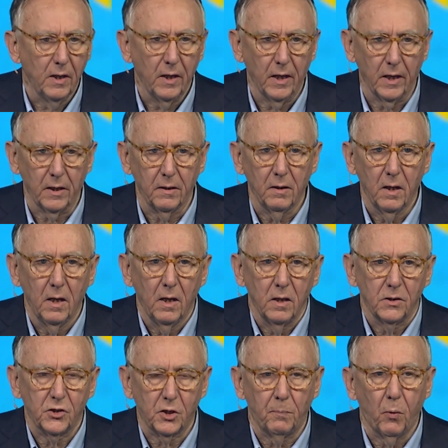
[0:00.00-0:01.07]
and
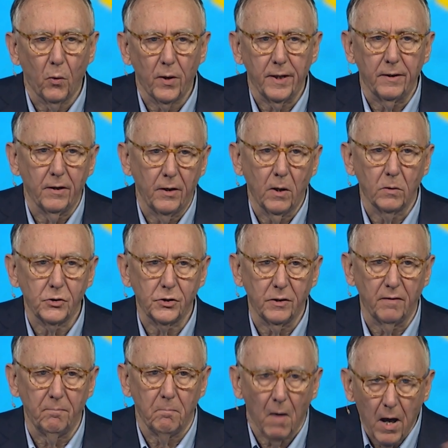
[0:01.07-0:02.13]
supporting the notion
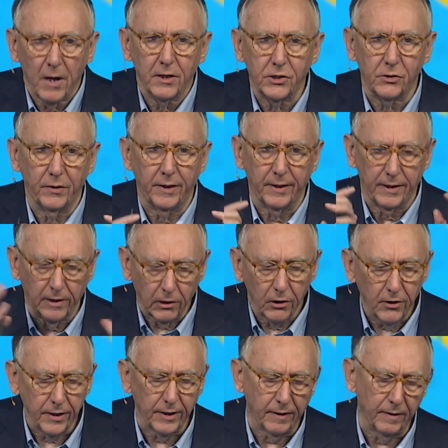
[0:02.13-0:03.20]
of monitoring and
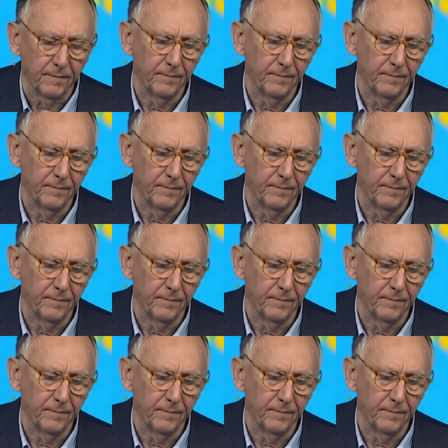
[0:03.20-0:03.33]
alerting.